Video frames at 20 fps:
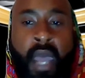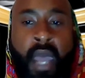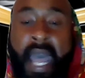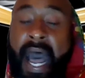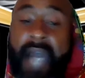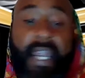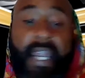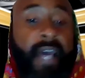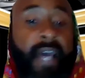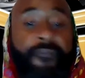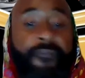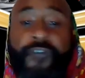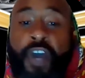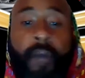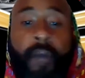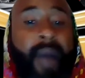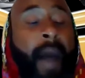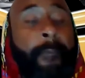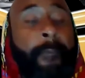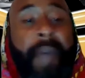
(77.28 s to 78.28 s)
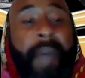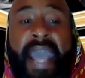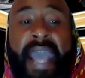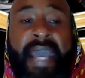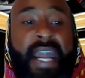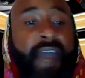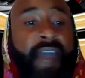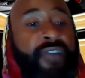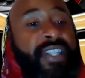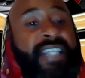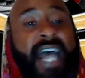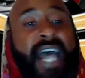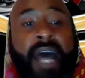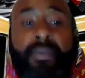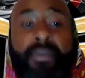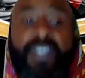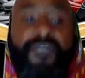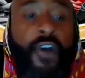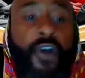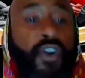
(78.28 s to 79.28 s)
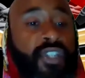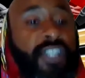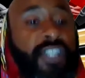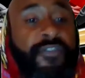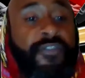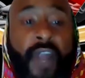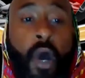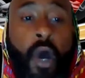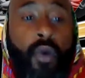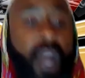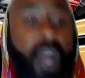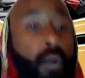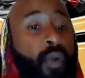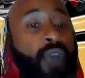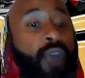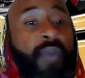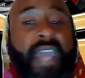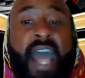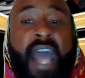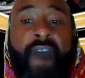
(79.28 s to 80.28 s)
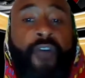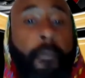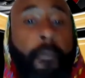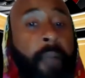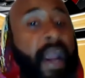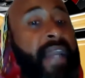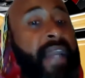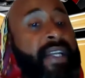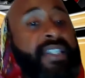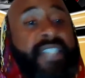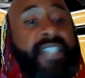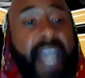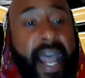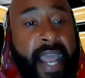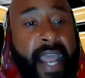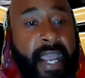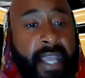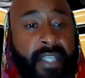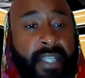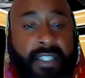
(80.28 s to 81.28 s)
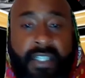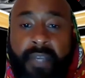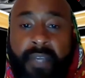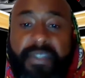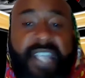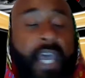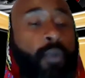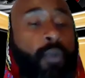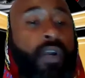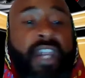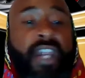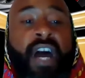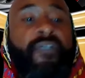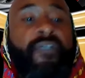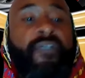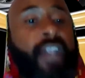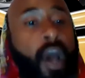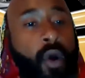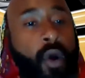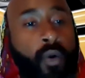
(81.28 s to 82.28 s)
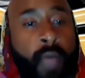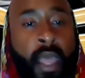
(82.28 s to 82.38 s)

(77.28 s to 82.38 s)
Let them feel my pain every time these verses flow. Now, will we ever break the chains? Some say we'll never know.